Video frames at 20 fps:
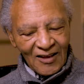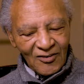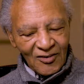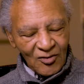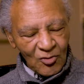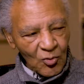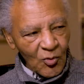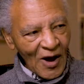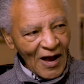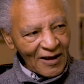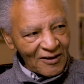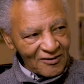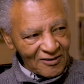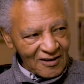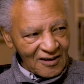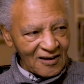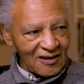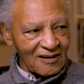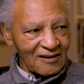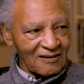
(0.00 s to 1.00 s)
it's his white
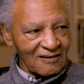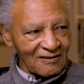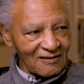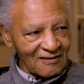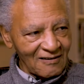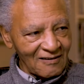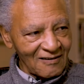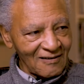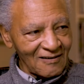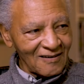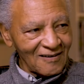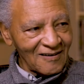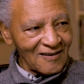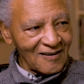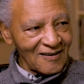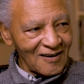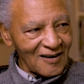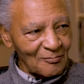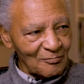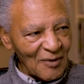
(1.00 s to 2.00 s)
skin.
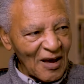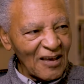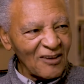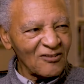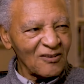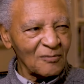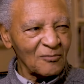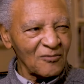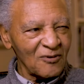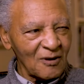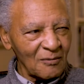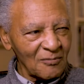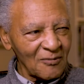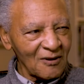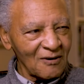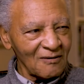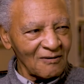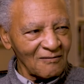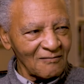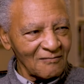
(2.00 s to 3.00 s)
It makes him
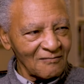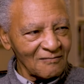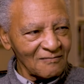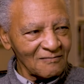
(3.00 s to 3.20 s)
something.